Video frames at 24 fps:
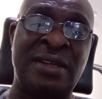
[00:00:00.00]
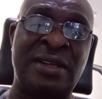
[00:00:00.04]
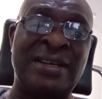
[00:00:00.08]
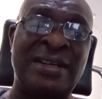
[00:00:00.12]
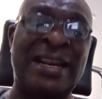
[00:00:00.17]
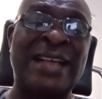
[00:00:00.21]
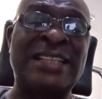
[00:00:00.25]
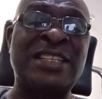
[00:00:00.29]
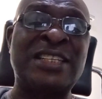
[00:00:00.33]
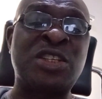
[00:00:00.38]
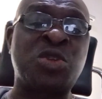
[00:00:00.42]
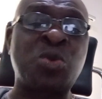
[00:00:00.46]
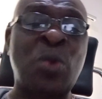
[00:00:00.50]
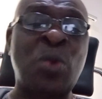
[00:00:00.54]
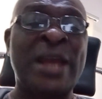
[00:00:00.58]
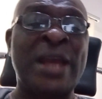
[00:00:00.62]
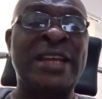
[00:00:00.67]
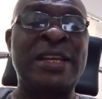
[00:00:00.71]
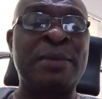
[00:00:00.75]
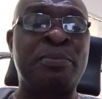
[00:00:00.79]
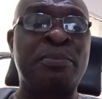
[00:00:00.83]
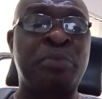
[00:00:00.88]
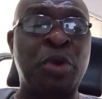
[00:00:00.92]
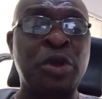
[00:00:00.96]
That is why
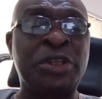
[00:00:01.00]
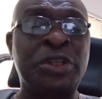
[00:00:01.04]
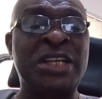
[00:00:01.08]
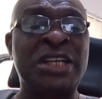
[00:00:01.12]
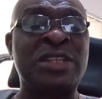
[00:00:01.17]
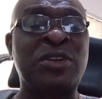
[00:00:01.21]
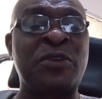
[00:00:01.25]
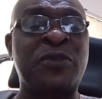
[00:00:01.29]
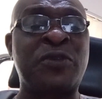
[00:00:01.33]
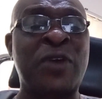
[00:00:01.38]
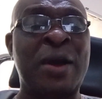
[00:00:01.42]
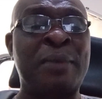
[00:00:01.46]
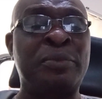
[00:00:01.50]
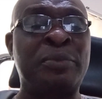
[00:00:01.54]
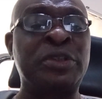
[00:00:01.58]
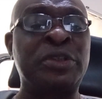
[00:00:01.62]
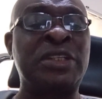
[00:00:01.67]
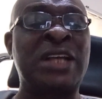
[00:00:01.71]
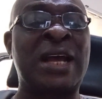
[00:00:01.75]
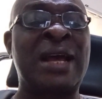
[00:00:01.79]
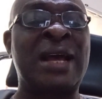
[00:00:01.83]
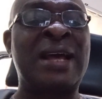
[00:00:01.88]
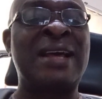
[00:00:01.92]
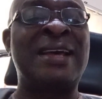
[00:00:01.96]
the budget of
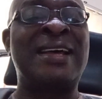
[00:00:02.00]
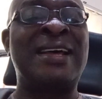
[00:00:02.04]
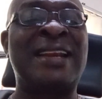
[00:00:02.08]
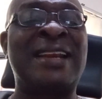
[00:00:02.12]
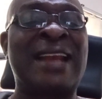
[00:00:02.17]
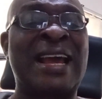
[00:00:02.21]
Abuja,